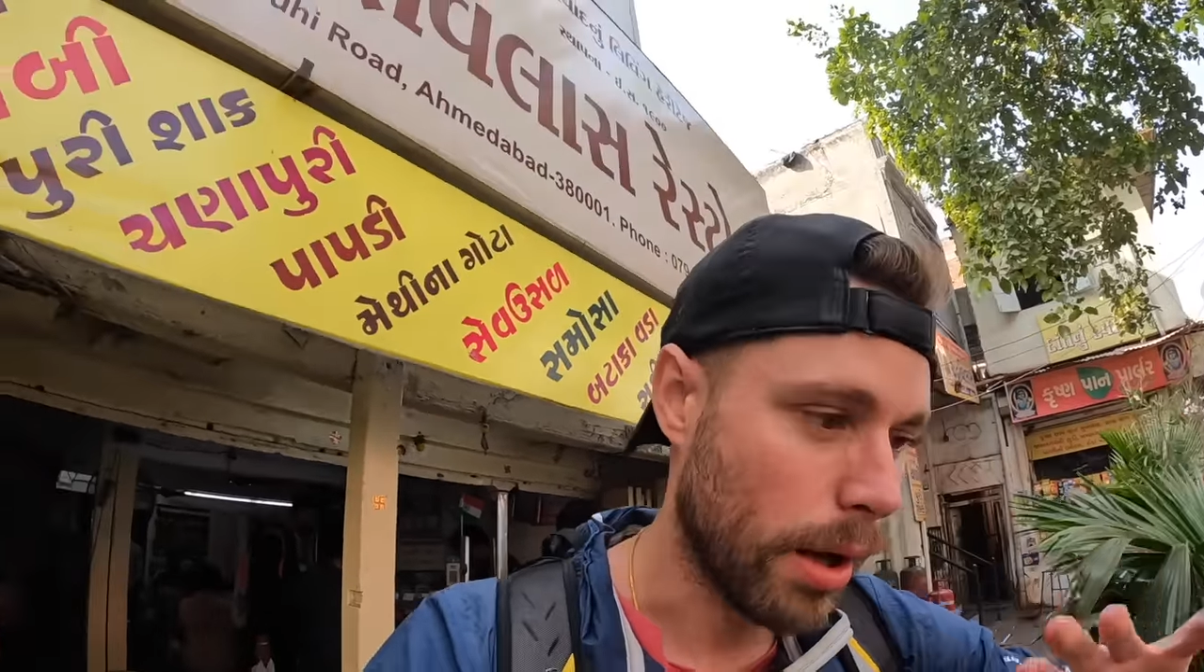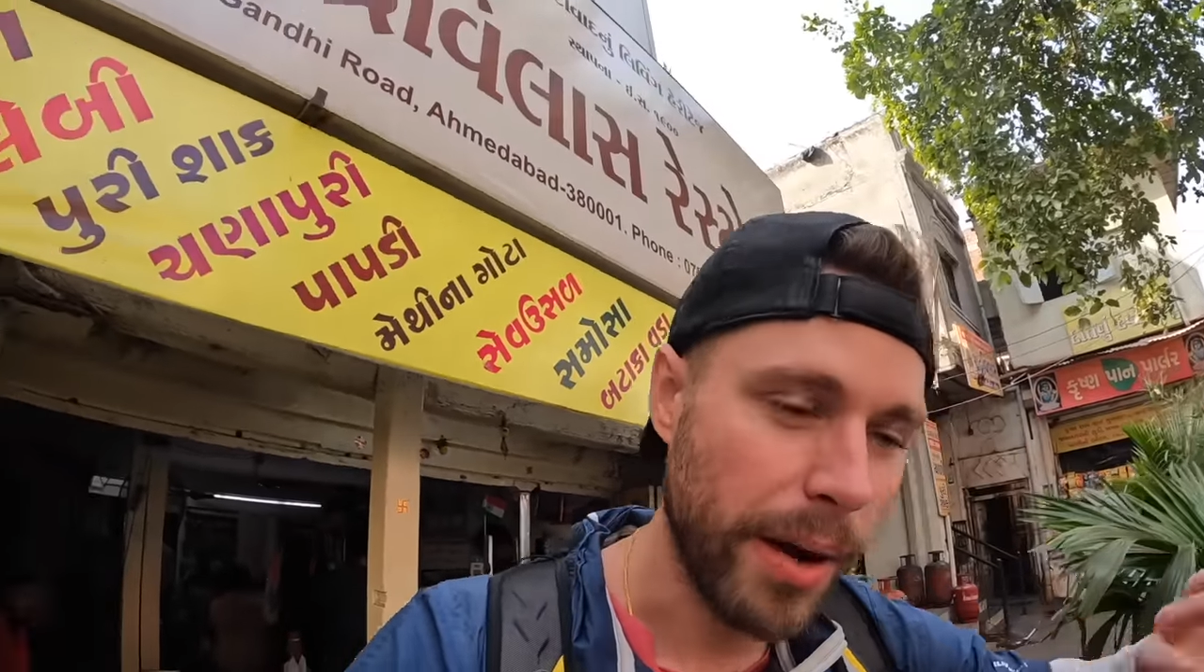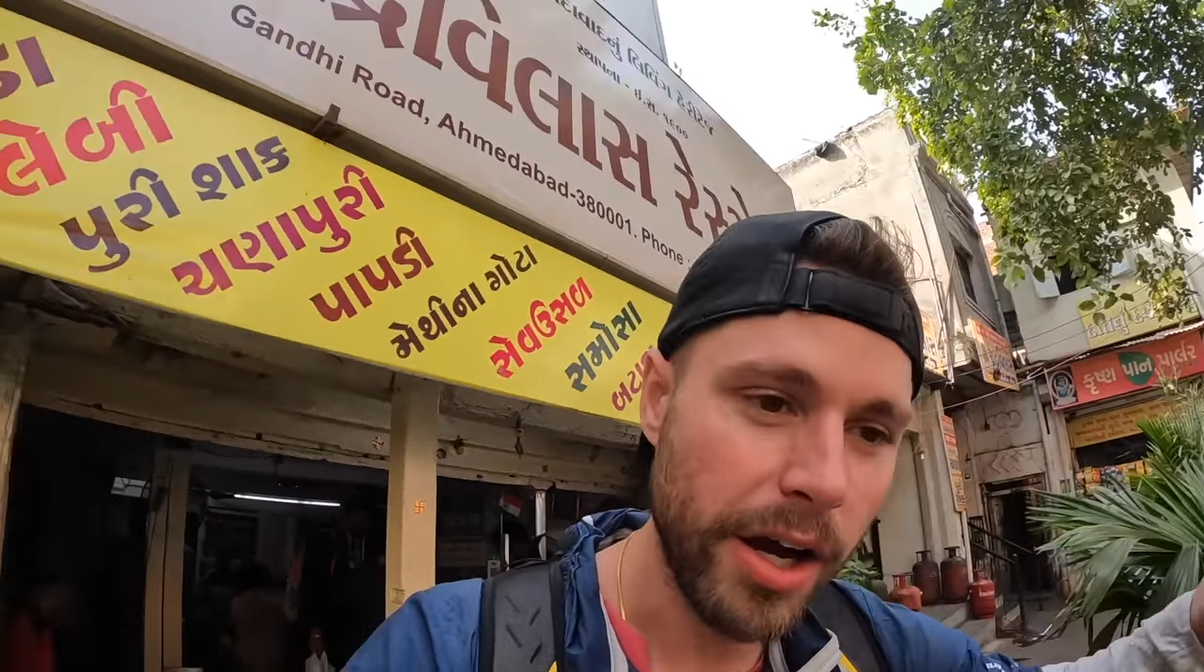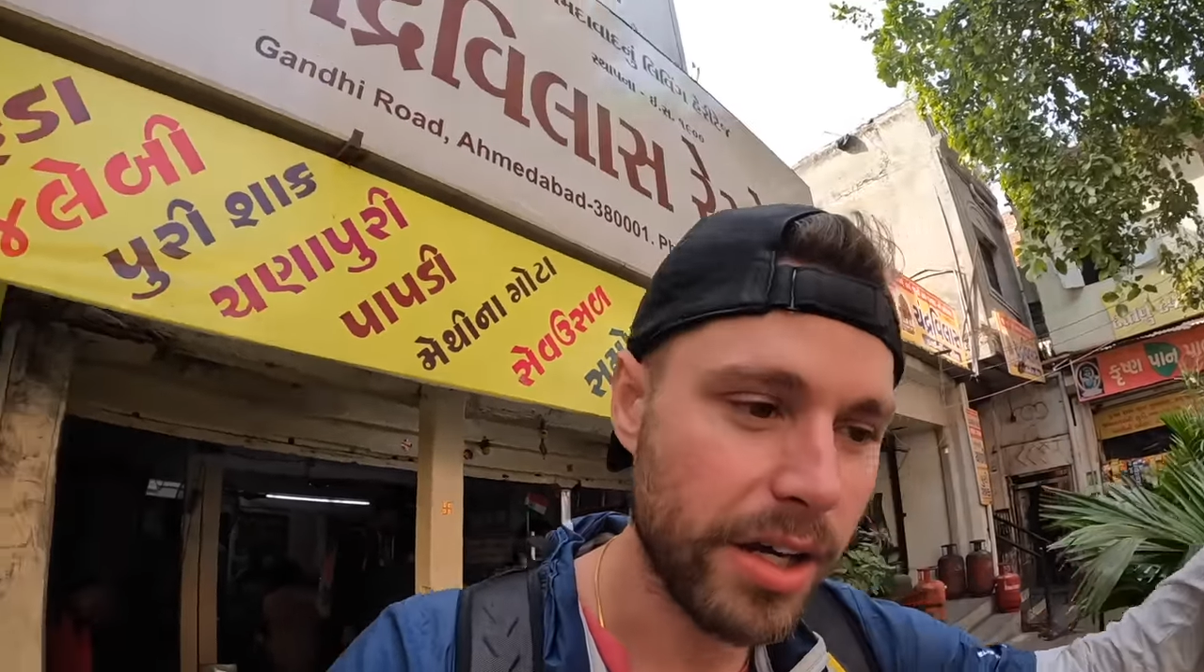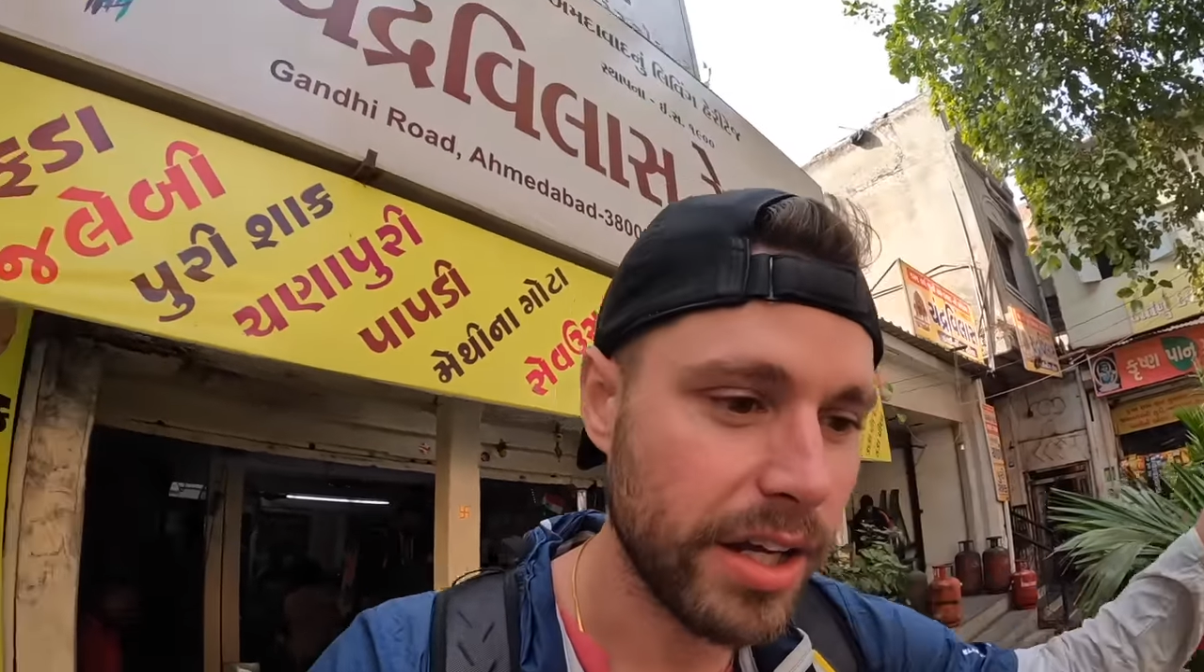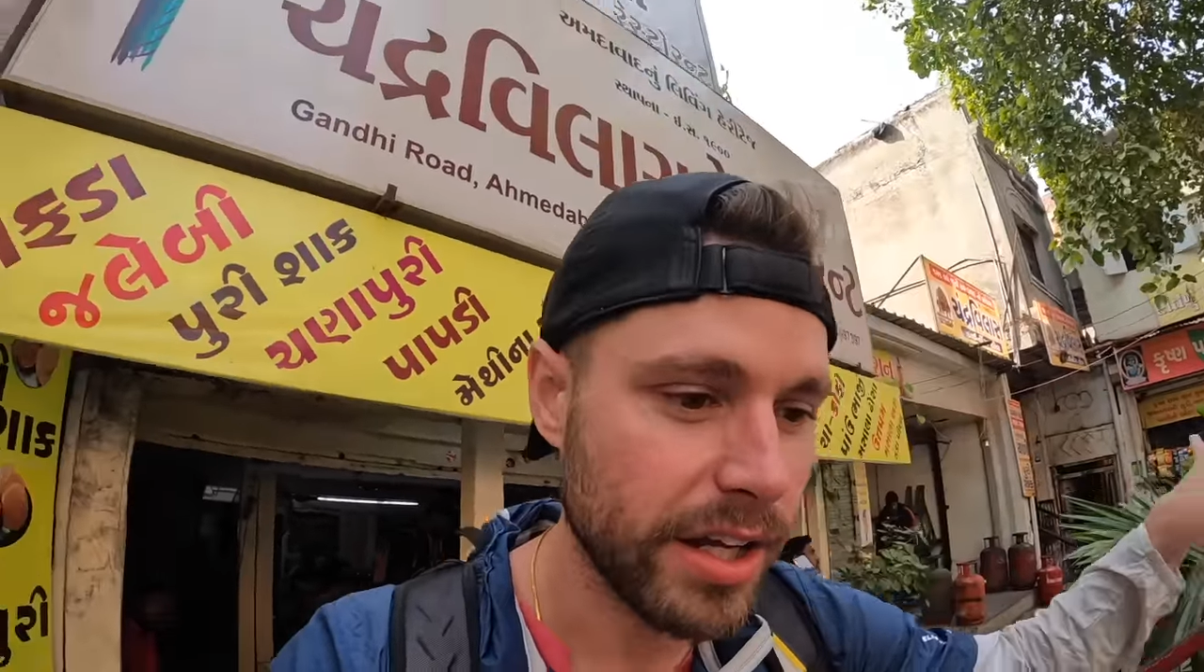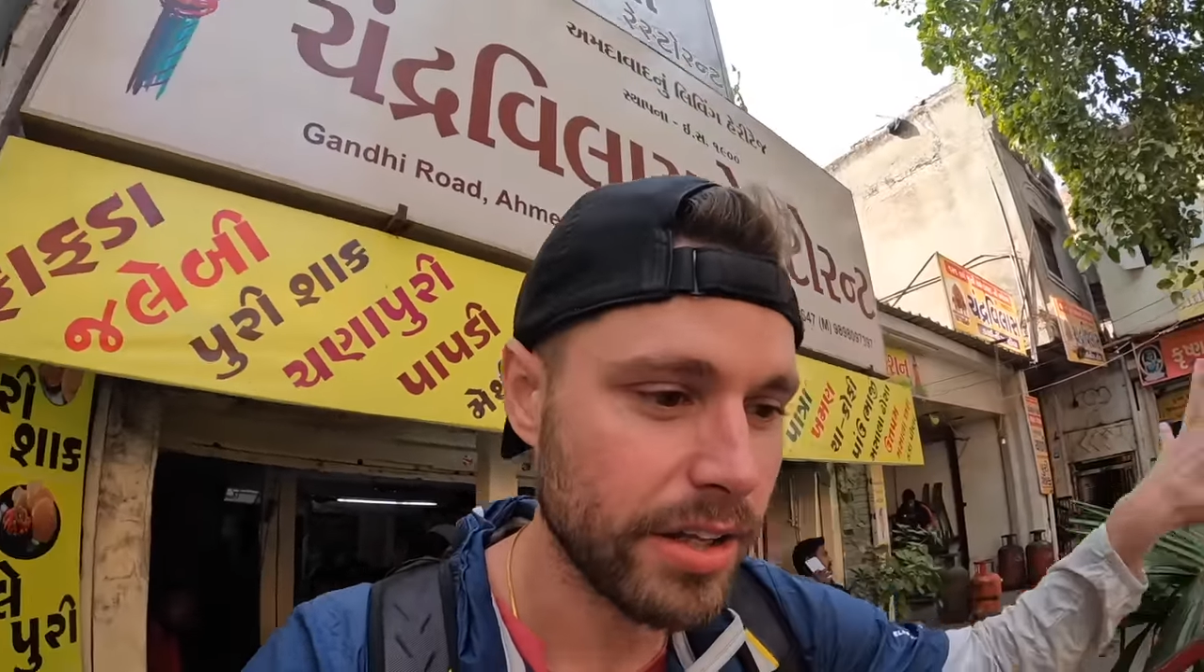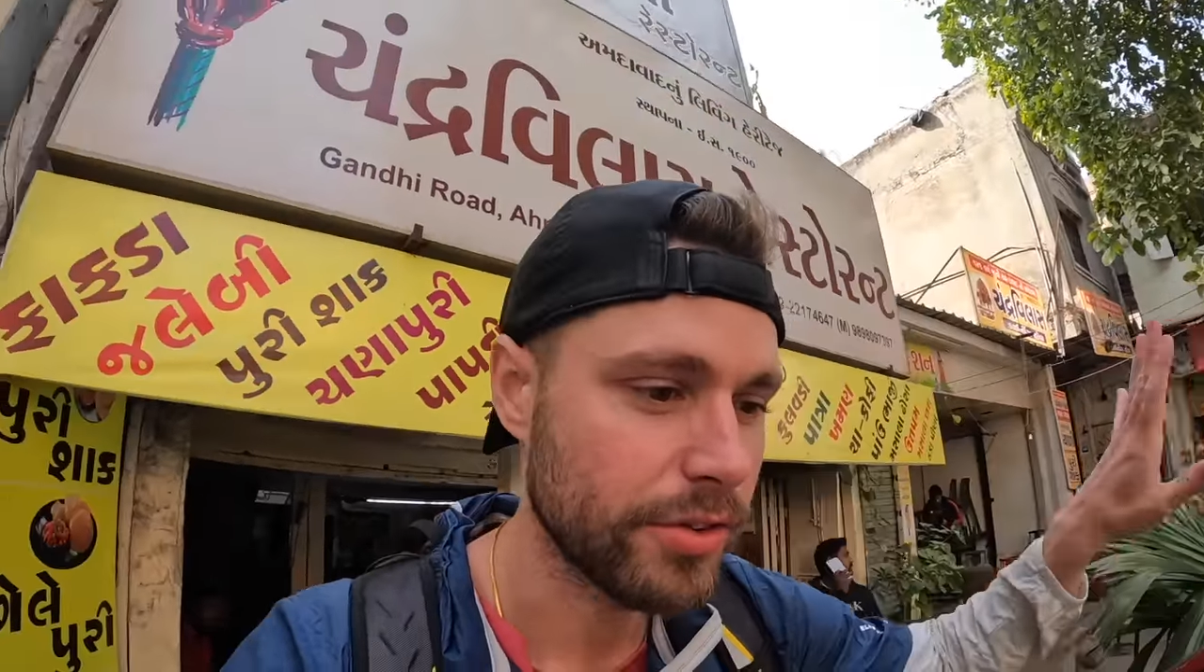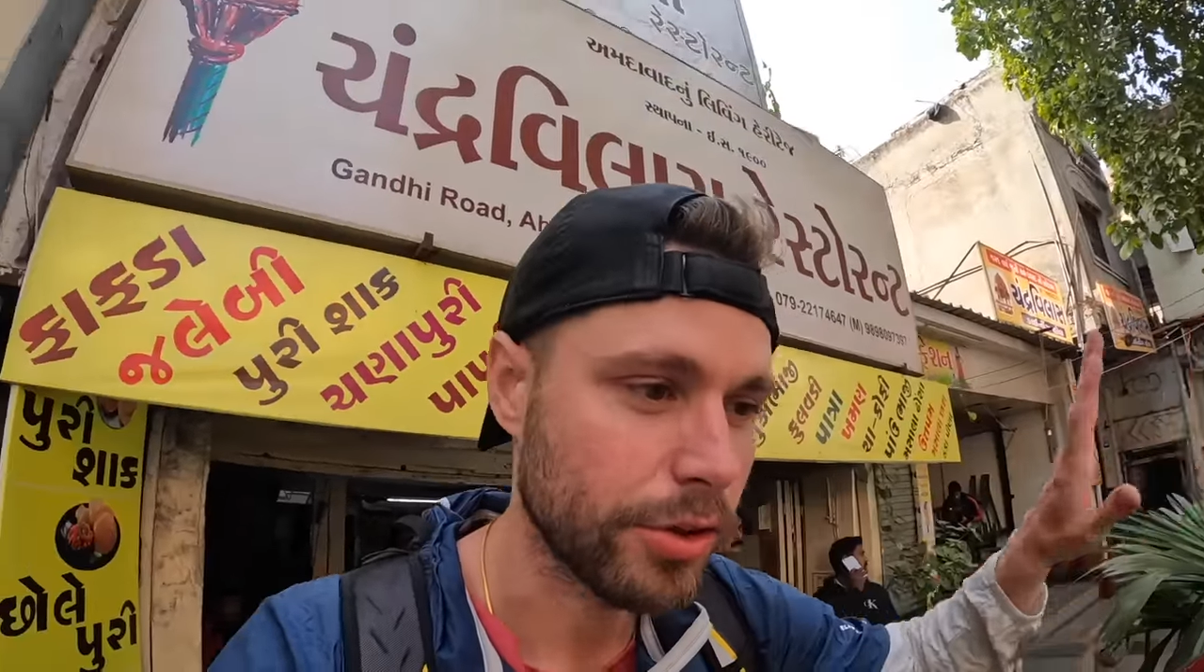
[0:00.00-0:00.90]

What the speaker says: Americans